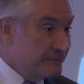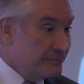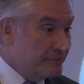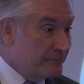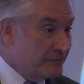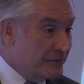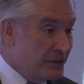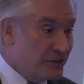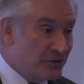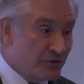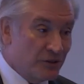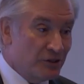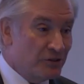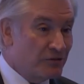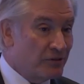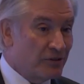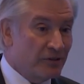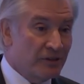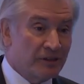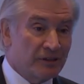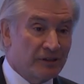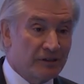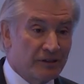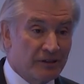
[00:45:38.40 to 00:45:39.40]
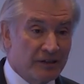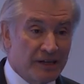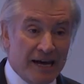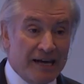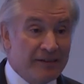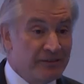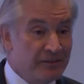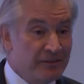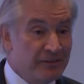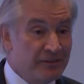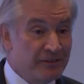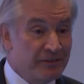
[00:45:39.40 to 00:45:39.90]
History is very clear. And
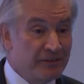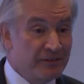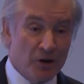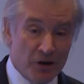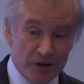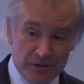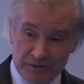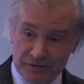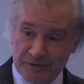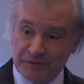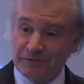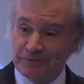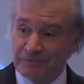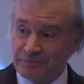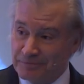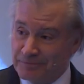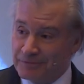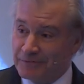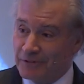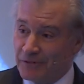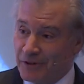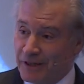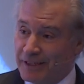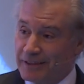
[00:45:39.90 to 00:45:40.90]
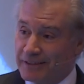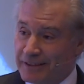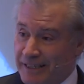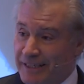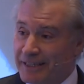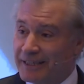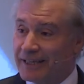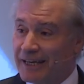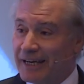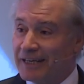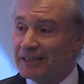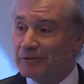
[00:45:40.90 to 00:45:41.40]
they're smart, right? They
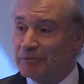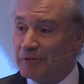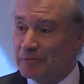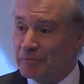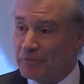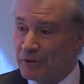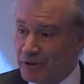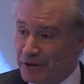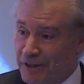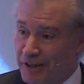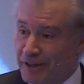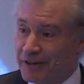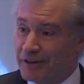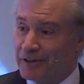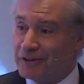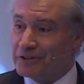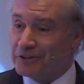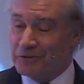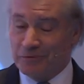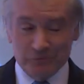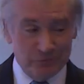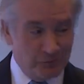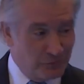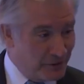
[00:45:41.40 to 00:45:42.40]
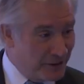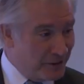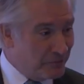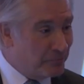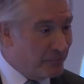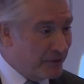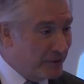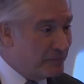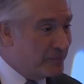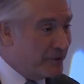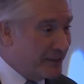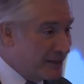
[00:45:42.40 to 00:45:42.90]
didn't get to be billionaires
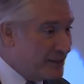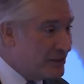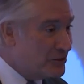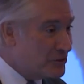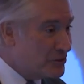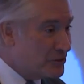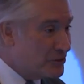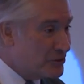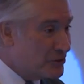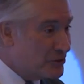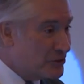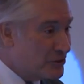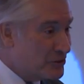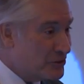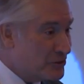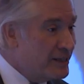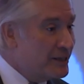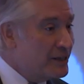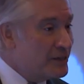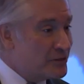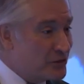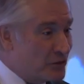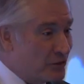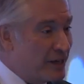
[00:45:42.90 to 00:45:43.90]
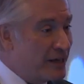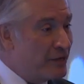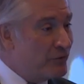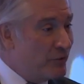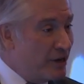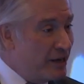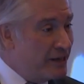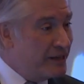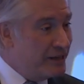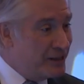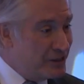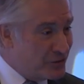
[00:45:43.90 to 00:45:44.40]
by being stupid. So they read
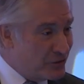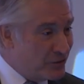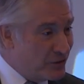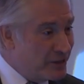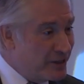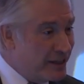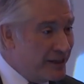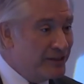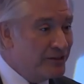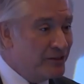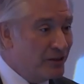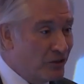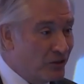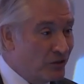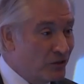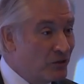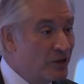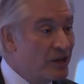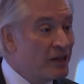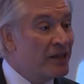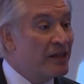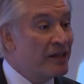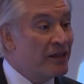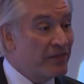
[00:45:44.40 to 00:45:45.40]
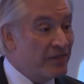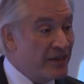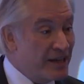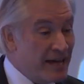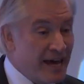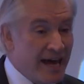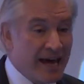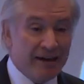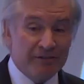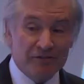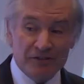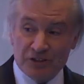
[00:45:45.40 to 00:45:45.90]
history. They know they
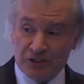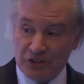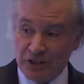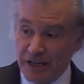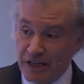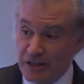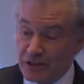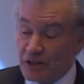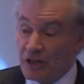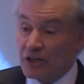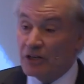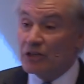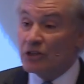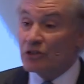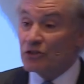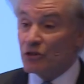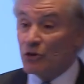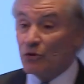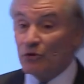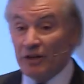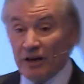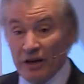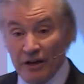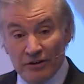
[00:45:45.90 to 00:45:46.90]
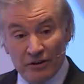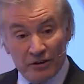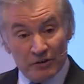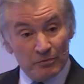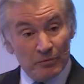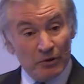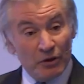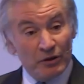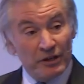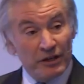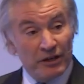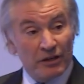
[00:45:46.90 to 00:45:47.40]
have to change. So now there's
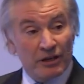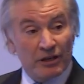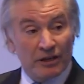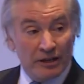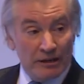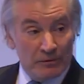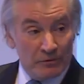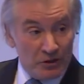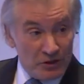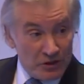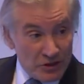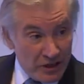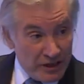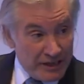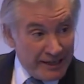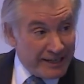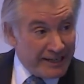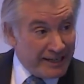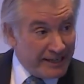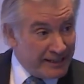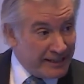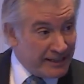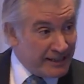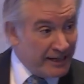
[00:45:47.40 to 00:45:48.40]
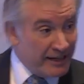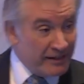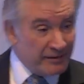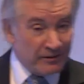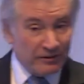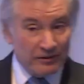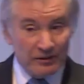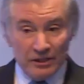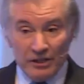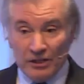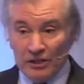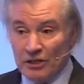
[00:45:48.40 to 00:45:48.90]
billionaire clubs are starting to get together.
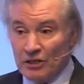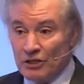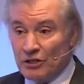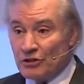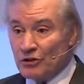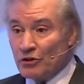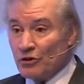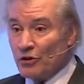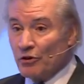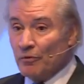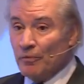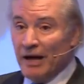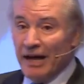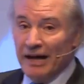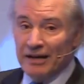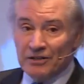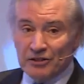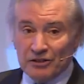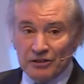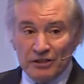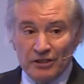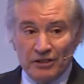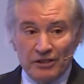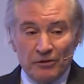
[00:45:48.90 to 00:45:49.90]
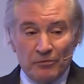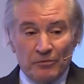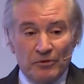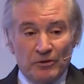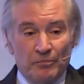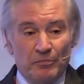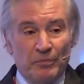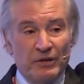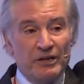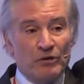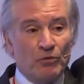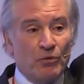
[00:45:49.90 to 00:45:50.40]
So imagine that the
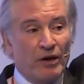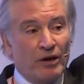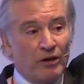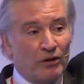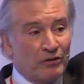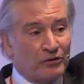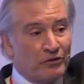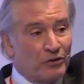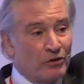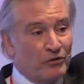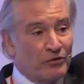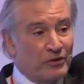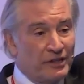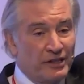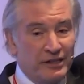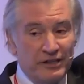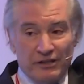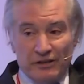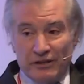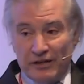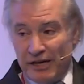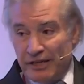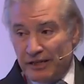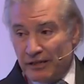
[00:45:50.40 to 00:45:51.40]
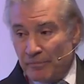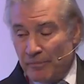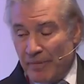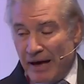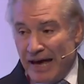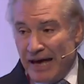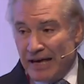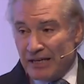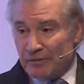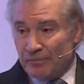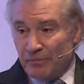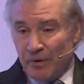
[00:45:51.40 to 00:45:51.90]
big wealth over here and the
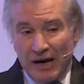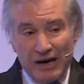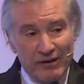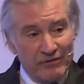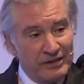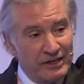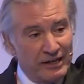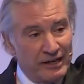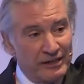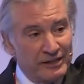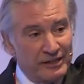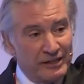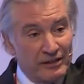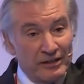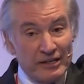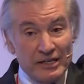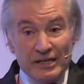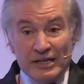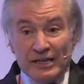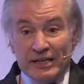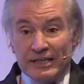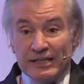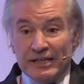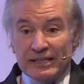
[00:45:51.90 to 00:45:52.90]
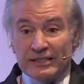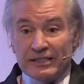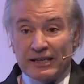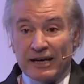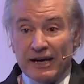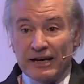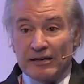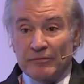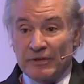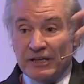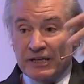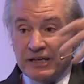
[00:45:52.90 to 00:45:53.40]
mass poverty down here, you just got
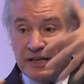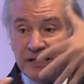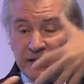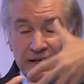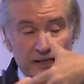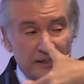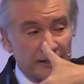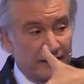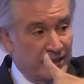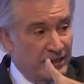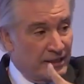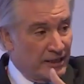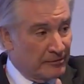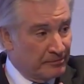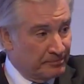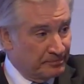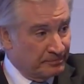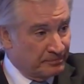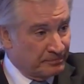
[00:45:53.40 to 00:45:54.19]
to be connected up.